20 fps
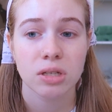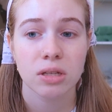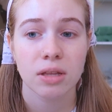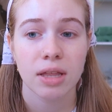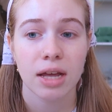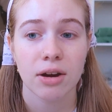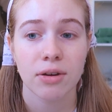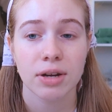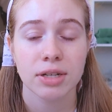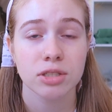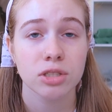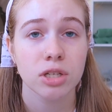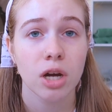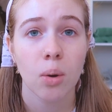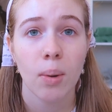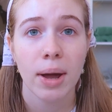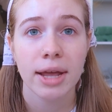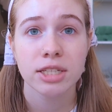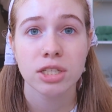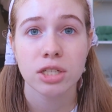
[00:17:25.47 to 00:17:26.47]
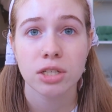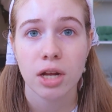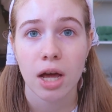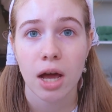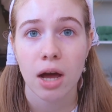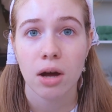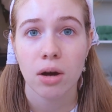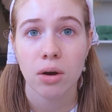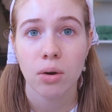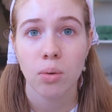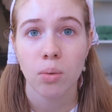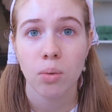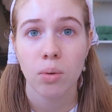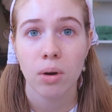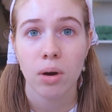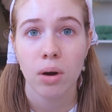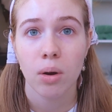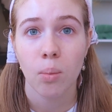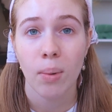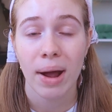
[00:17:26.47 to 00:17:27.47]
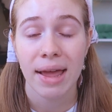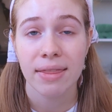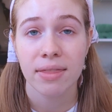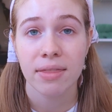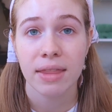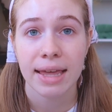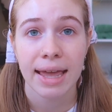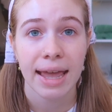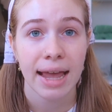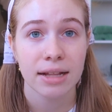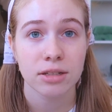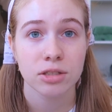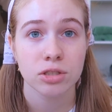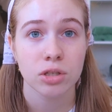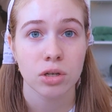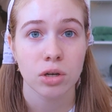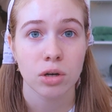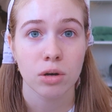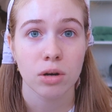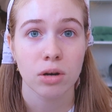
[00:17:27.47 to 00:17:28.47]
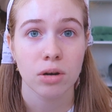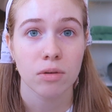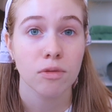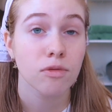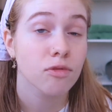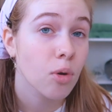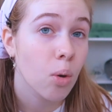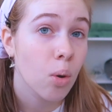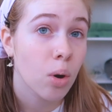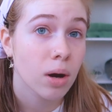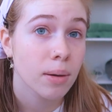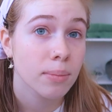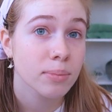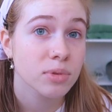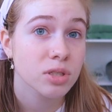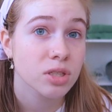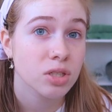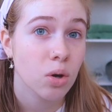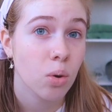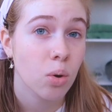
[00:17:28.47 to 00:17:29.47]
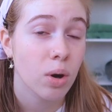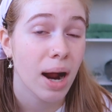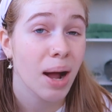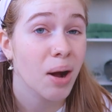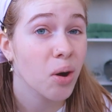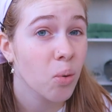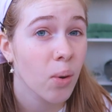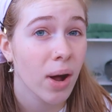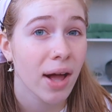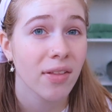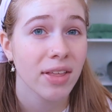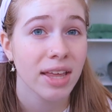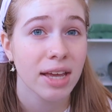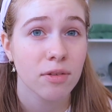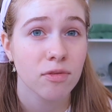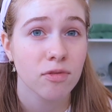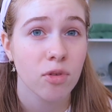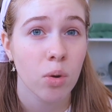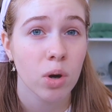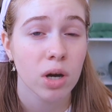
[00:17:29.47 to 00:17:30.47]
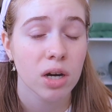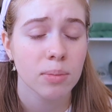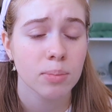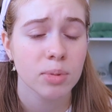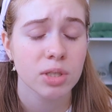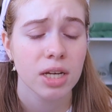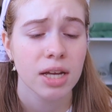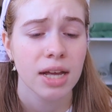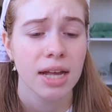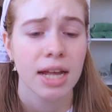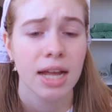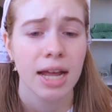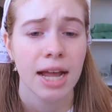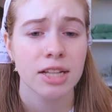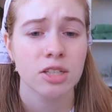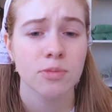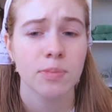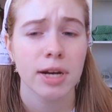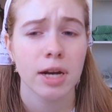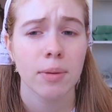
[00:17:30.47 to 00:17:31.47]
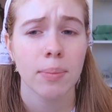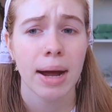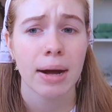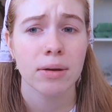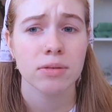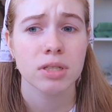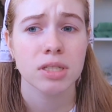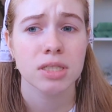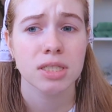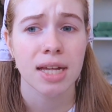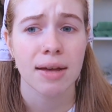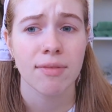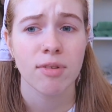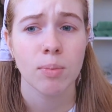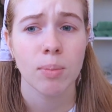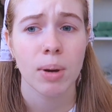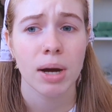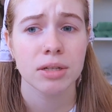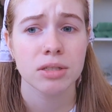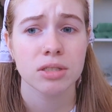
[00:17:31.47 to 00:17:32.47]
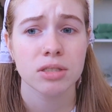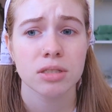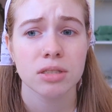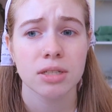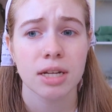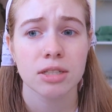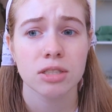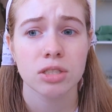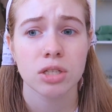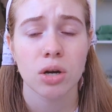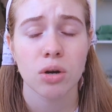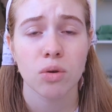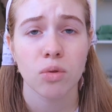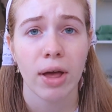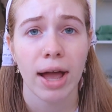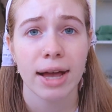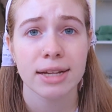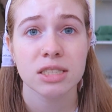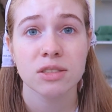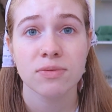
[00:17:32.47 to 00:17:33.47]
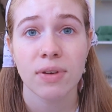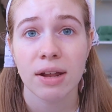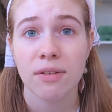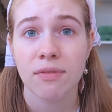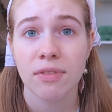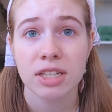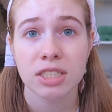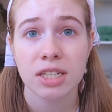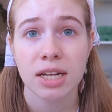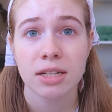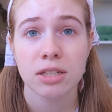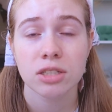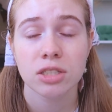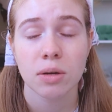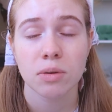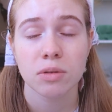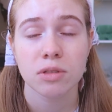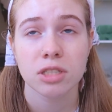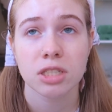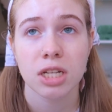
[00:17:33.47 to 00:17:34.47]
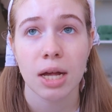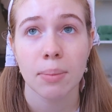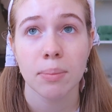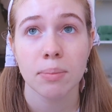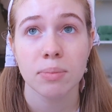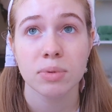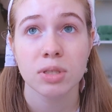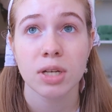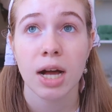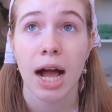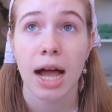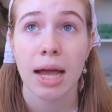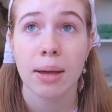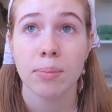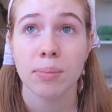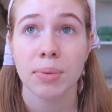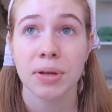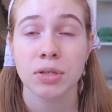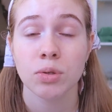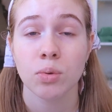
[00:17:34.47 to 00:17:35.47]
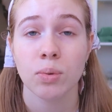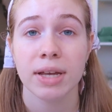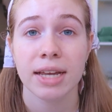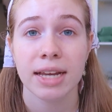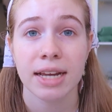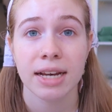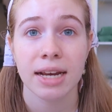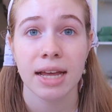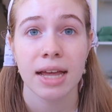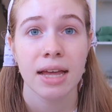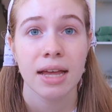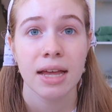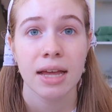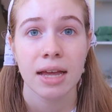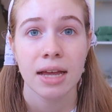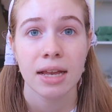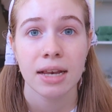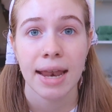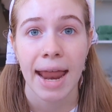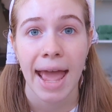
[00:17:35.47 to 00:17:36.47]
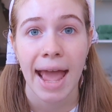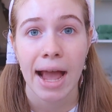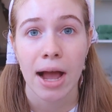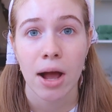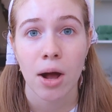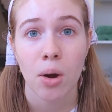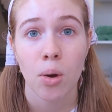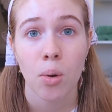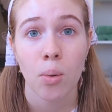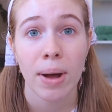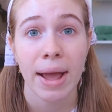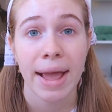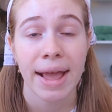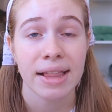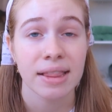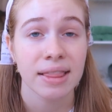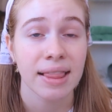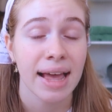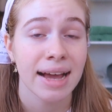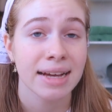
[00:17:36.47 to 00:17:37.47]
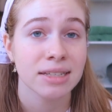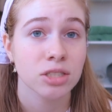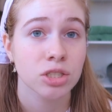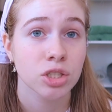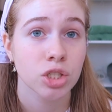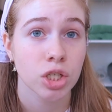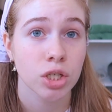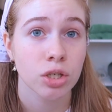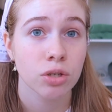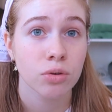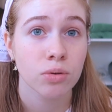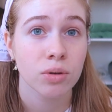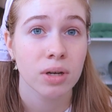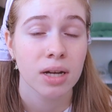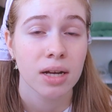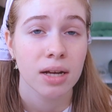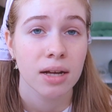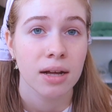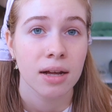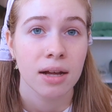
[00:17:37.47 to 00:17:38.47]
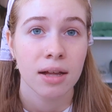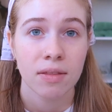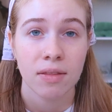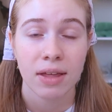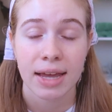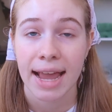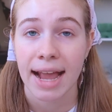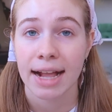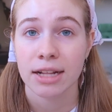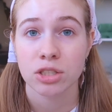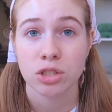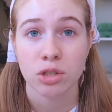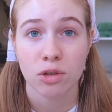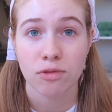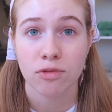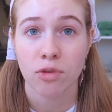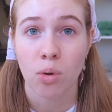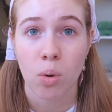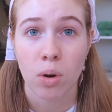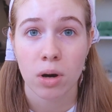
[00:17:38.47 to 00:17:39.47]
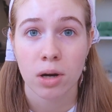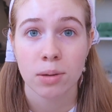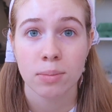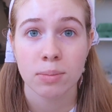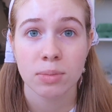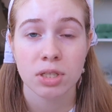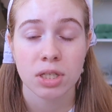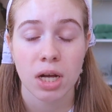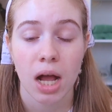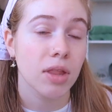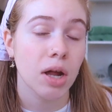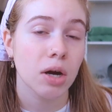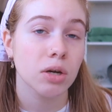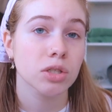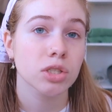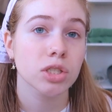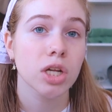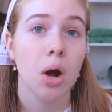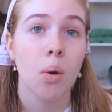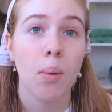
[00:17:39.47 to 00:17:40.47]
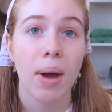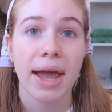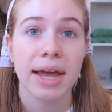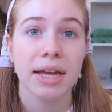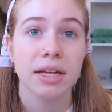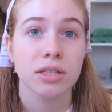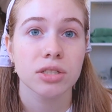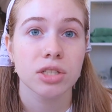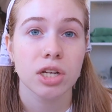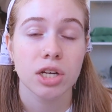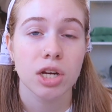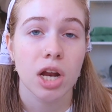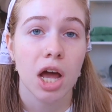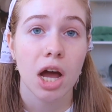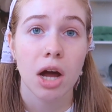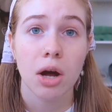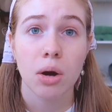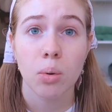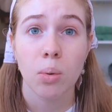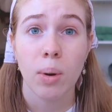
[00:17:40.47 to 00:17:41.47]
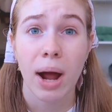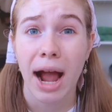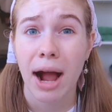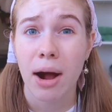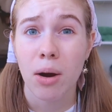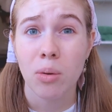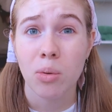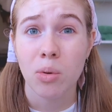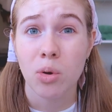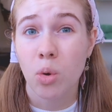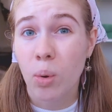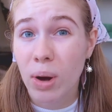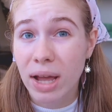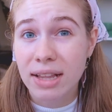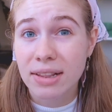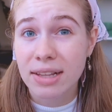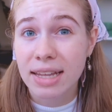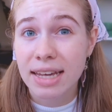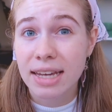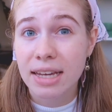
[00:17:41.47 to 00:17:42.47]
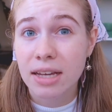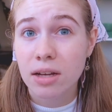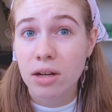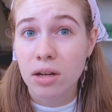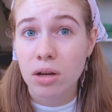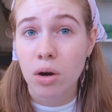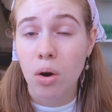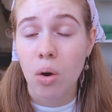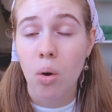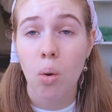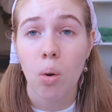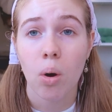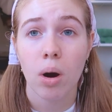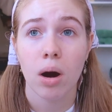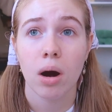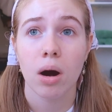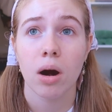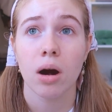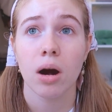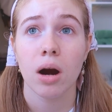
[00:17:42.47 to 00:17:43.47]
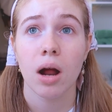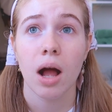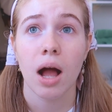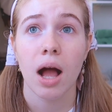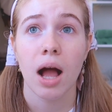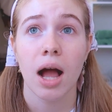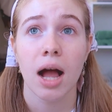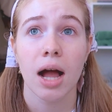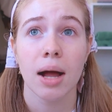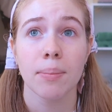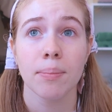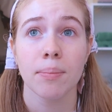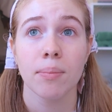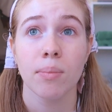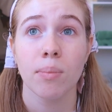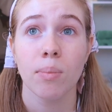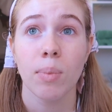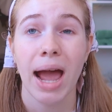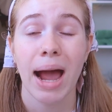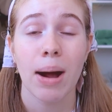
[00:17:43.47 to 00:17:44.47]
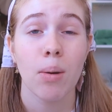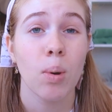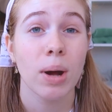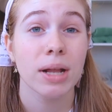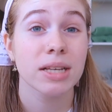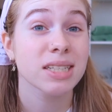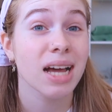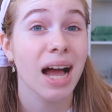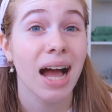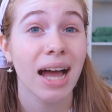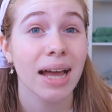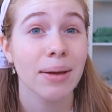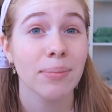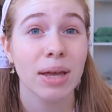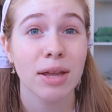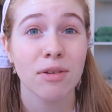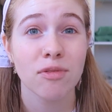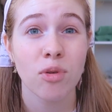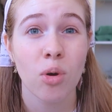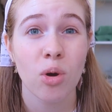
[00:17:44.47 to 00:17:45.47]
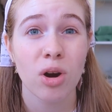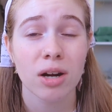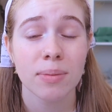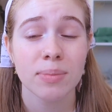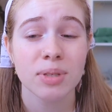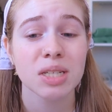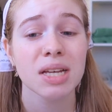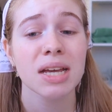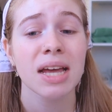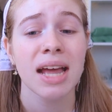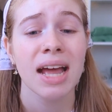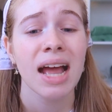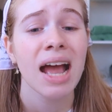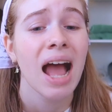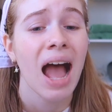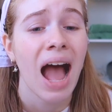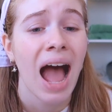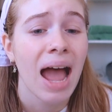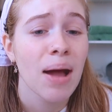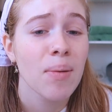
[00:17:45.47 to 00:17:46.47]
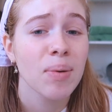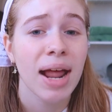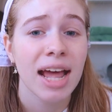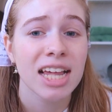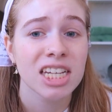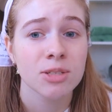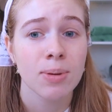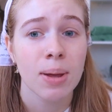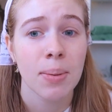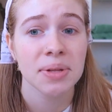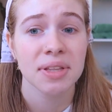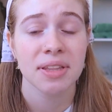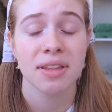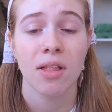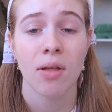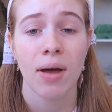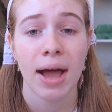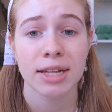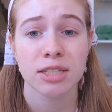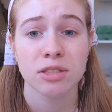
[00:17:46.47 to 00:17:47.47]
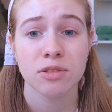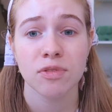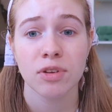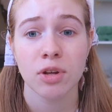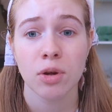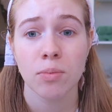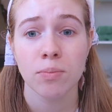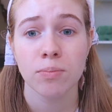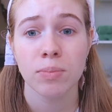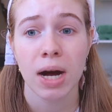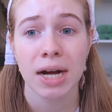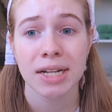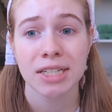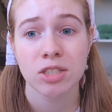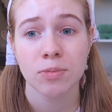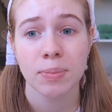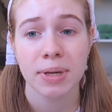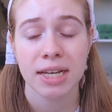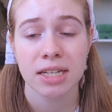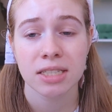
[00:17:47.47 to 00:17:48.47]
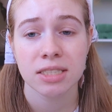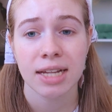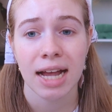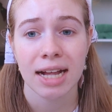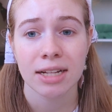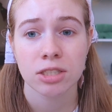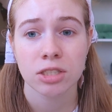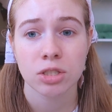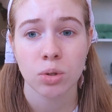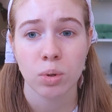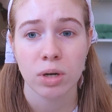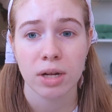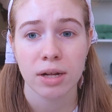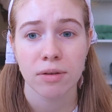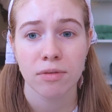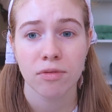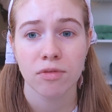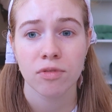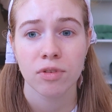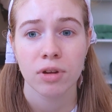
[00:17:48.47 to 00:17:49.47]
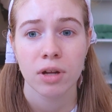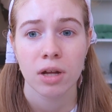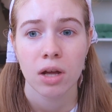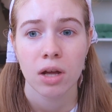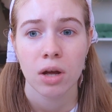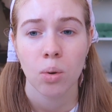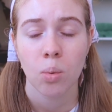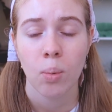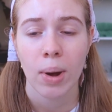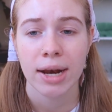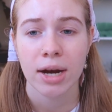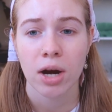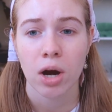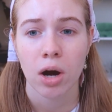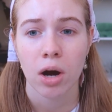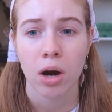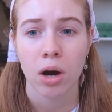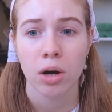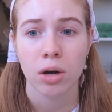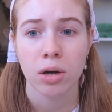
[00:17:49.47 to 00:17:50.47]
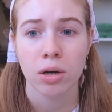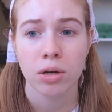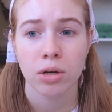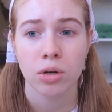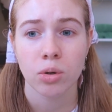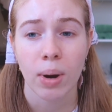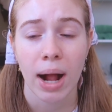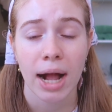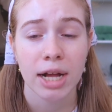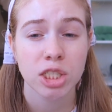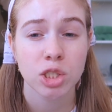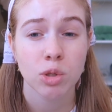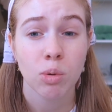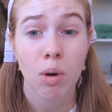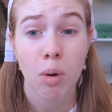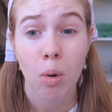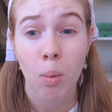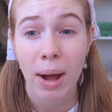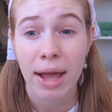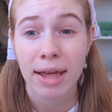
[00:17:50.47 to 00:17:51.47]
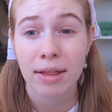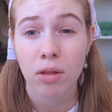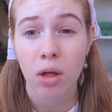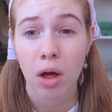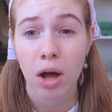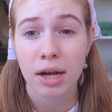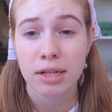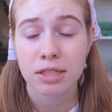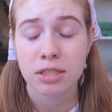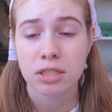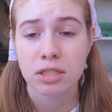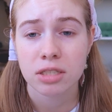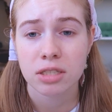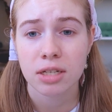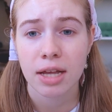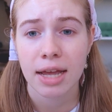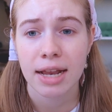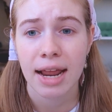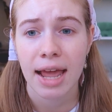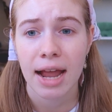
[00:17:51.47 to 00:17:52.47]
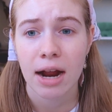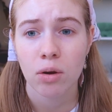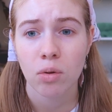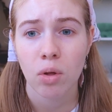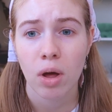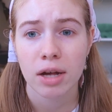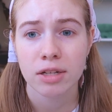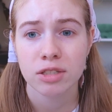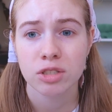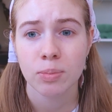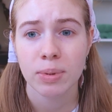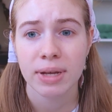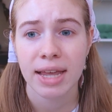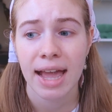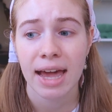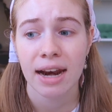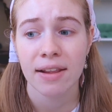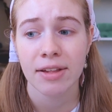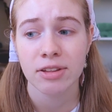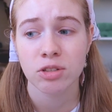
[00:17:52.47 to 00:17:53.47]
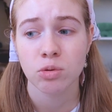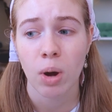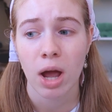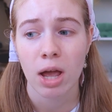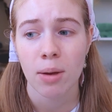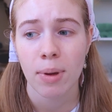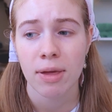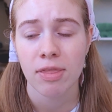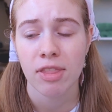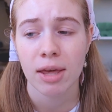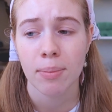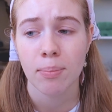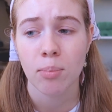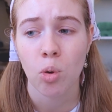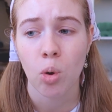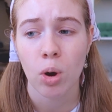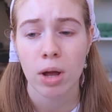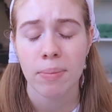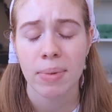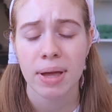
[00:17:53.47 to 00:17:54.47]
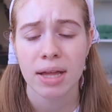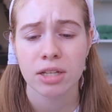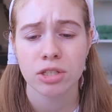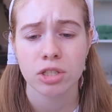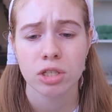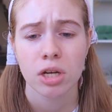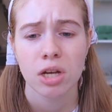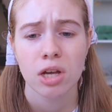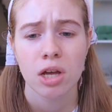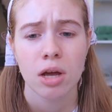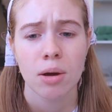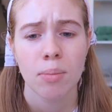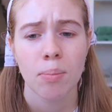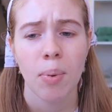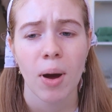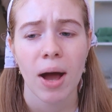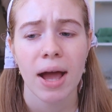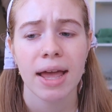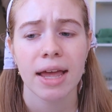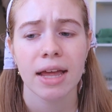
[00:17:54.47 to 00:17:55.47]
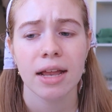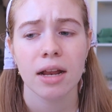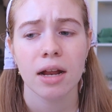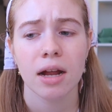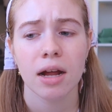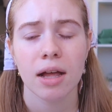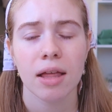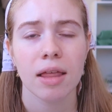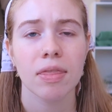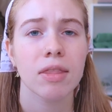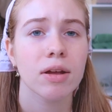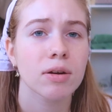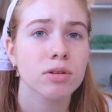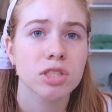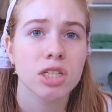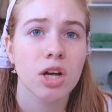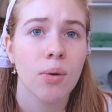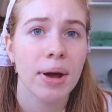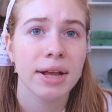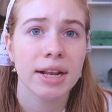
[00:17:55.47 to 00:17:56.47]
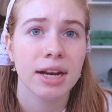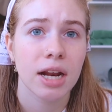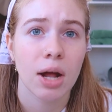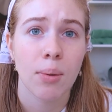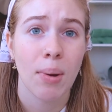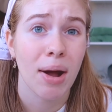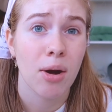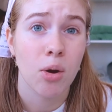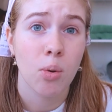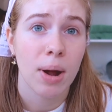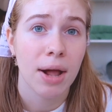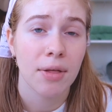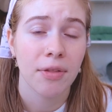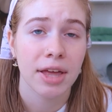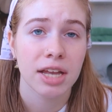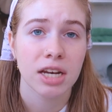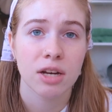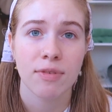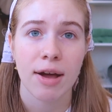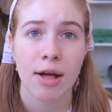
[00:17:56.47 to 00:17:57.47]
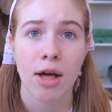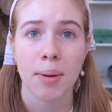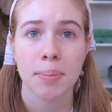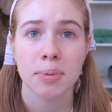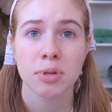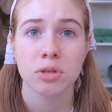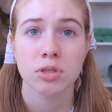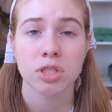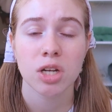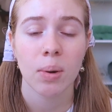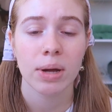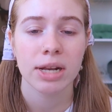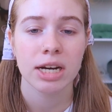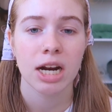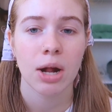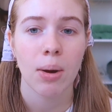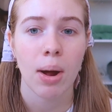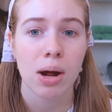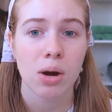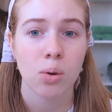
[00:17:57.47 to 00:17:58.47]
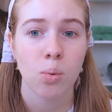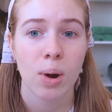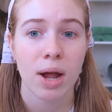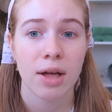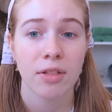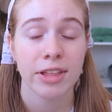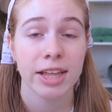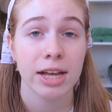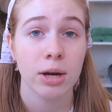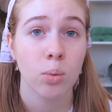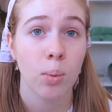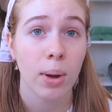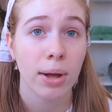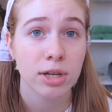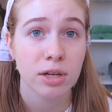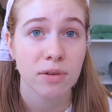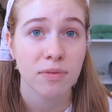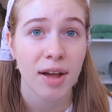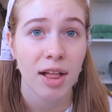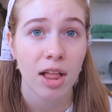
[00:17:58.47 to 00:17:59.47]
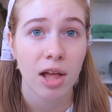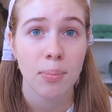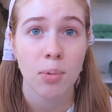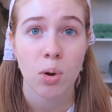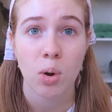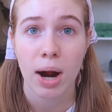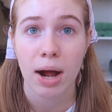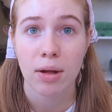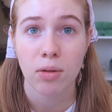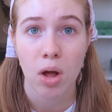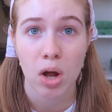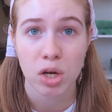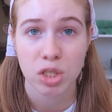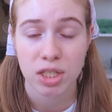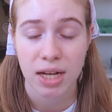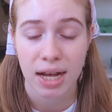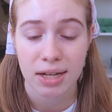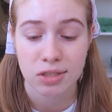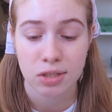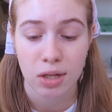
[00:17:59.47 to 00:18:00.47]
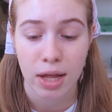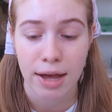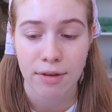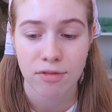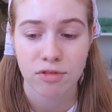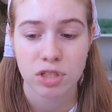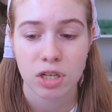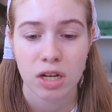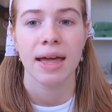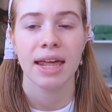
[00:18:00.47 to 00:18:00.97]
There is no way to know when the cancer formed or how quickly it formed. It's been about 7 months since her last vet visit, so sometime between now and last June, the cancer formed. There's no way to know how quickly or at what time it formed. I would estimate within the last few months, because that's sort of when her gradual weight loss and hair loss began, and that's why I made the appointment. But there's no way to know how quickly it developed, and there's no way to know how quickly it will develop or how long she has left.